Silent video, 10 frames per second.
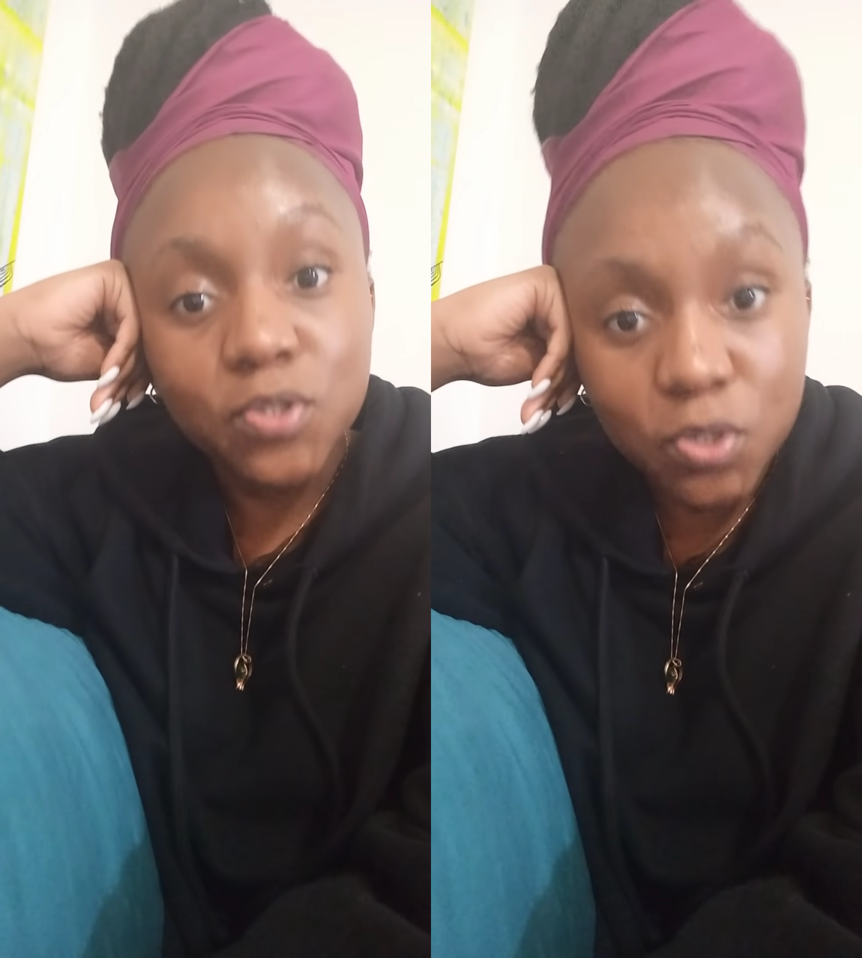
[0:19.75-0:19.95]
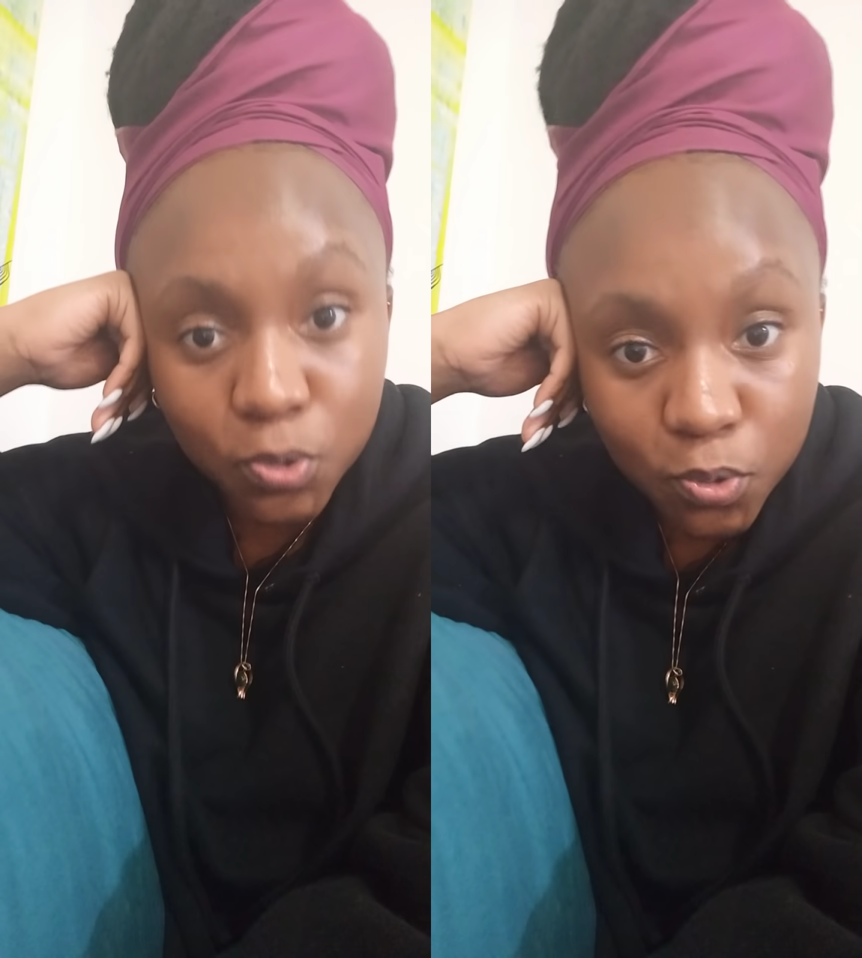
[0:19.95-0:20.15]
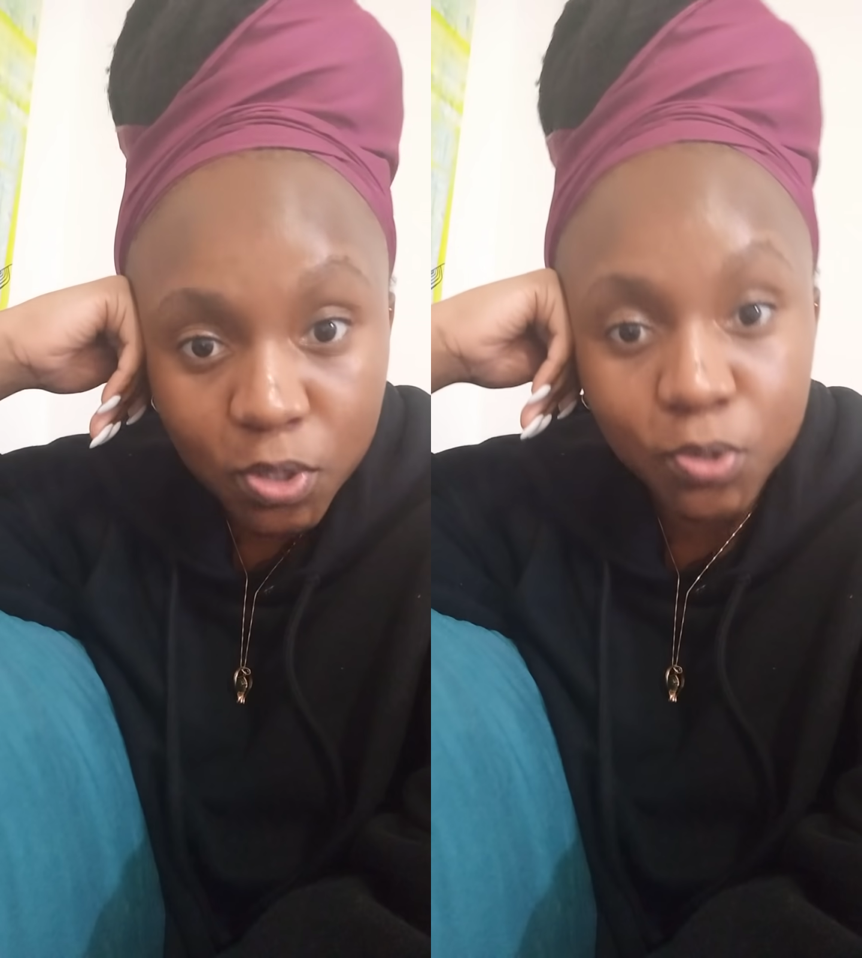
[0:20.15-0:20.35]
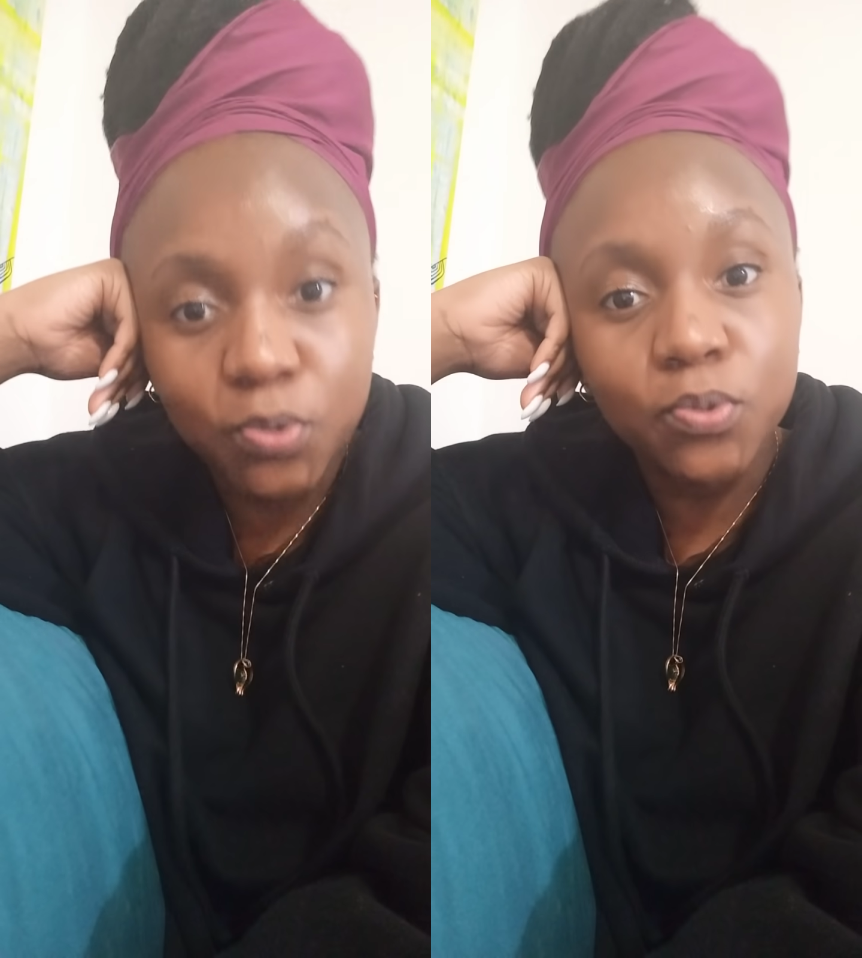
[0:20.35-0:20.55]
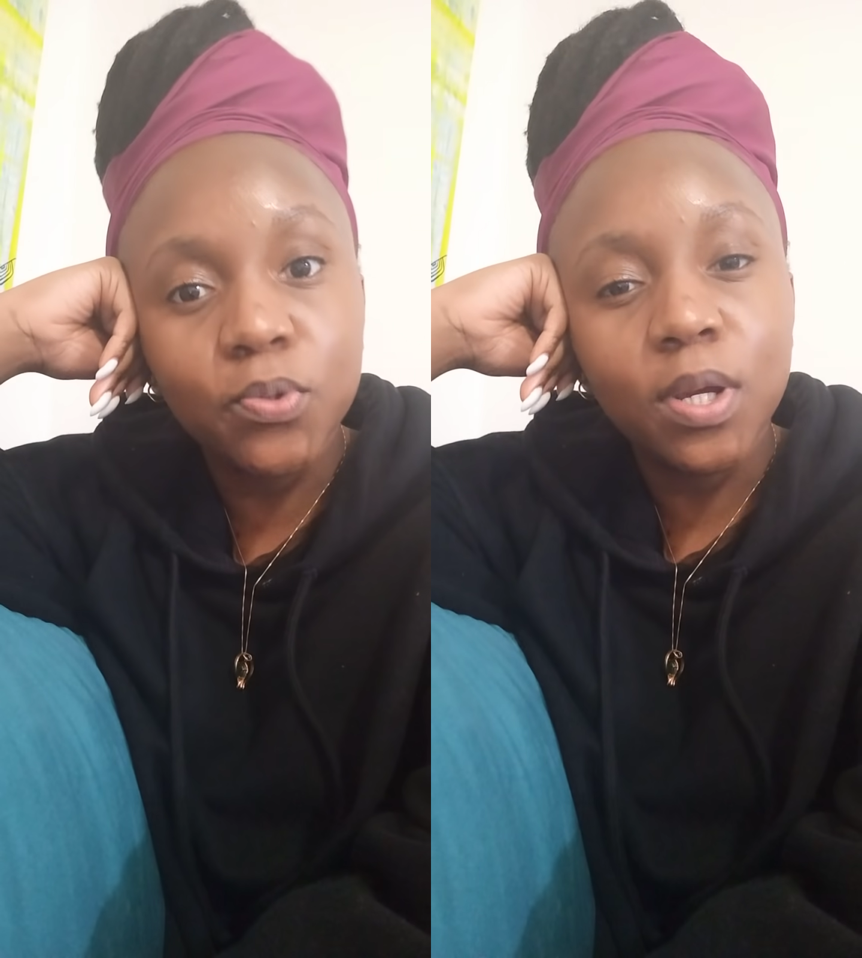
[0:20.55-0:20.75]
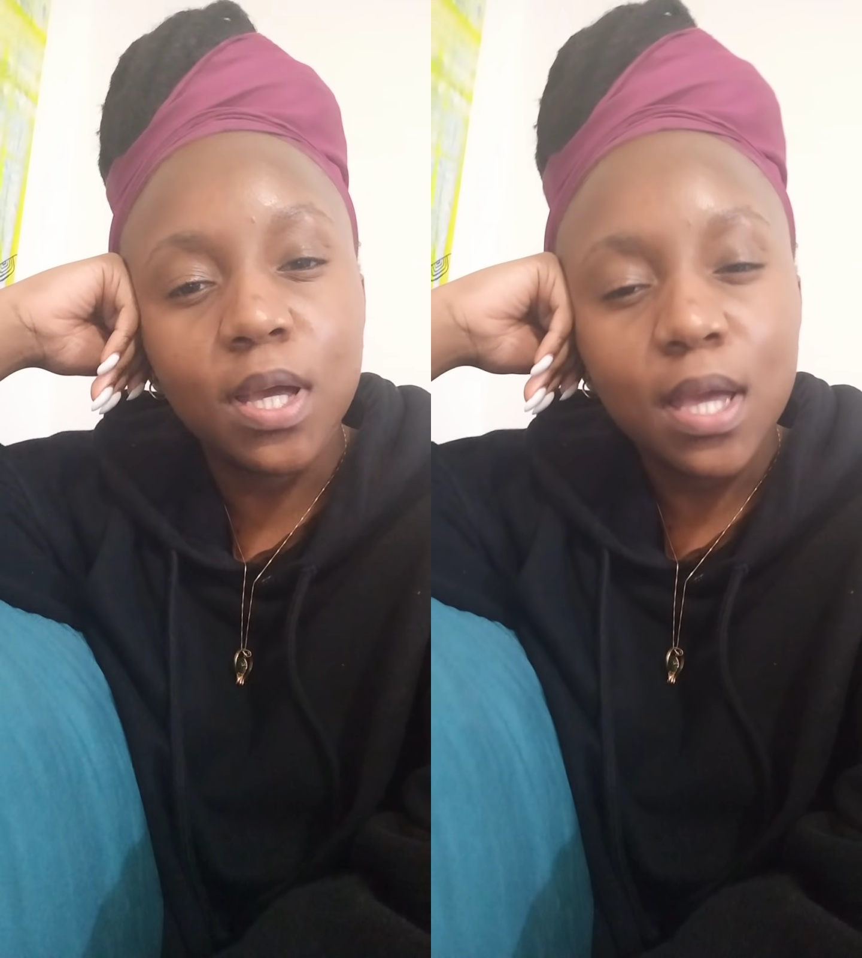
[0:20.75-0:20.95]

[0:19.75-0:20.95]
to you